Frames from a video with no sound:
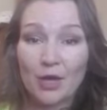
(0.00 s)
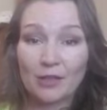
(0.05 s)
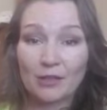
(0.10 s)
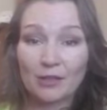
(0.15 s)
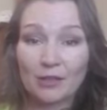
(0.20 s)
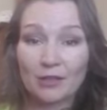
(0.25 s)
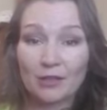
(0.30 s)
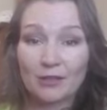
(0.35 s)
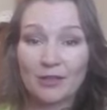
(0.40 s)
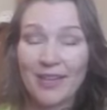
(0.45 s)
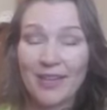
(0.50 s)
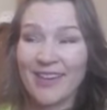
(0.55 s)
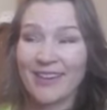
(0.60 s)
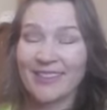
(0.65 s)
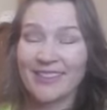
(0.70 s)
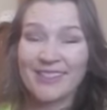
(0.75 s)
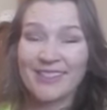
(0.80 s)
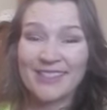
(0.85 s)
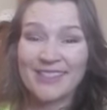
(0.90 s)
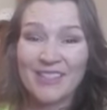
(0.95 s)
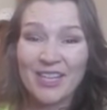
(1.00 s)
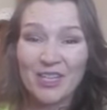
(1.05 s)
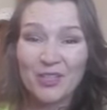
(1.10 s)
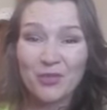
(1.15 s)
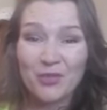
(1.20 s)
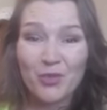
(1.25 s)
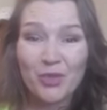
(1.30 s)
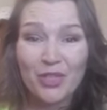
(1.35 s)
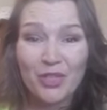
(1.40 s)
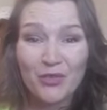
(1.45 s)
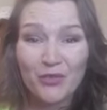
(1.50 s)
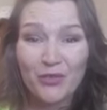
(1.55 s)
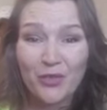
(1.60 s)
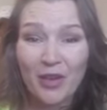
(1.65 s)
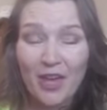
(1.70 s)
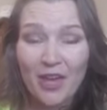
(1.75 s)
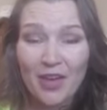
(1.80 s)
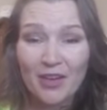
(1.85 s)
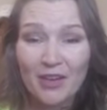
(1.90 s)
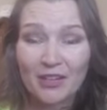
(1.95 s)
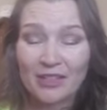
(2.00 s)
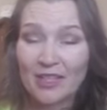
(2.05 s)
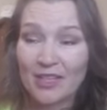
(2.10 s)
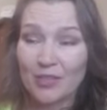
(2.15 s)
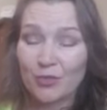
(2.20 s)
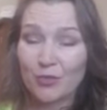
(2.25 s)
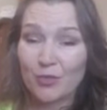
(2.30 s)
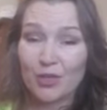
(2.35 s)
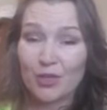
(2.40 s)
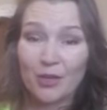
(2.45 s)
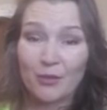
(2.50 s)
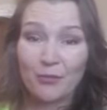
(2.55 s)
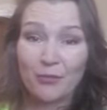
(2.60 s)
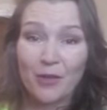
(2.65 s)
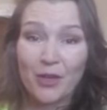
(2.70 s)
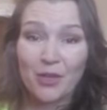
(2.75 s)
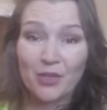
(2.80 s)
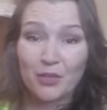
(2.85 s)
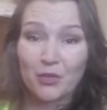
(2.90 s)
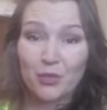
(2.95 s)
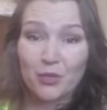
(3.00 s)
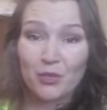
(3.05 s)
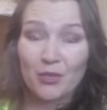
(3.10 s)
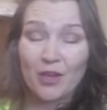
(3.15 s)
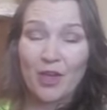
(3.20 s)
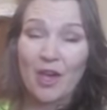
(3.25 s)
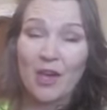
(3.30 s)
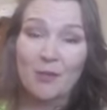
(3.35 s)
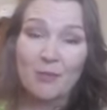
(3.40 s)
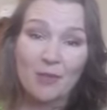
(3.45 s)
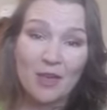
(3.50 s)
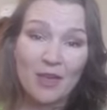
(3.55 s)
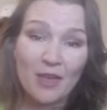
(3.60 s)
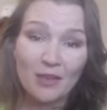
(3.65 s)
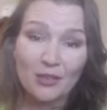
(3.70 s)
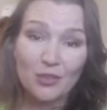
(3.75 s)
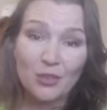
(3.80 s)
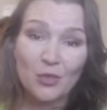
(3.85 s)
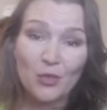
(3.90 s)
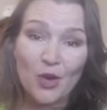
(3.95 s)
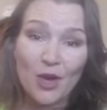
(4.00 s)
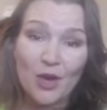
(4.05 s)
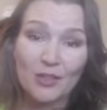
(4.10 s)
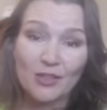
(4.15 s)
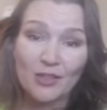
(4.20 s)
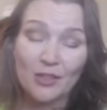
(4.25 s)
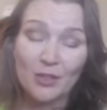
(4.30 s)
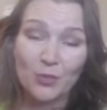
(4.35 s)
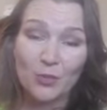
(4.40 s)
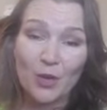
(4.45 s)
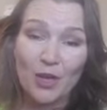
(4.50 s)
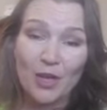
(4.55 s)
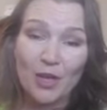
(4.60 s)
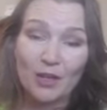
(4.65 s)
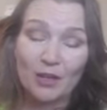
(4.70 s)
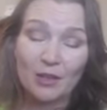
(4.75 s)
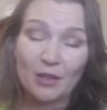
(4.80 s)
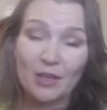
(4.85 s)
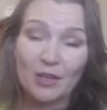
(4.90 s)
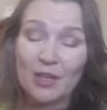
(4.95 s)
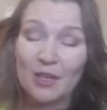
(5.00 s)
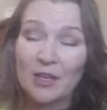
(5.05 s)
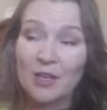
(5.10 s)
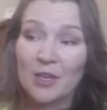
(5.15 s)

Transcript: ones. And it's not really fair to them and to us as well.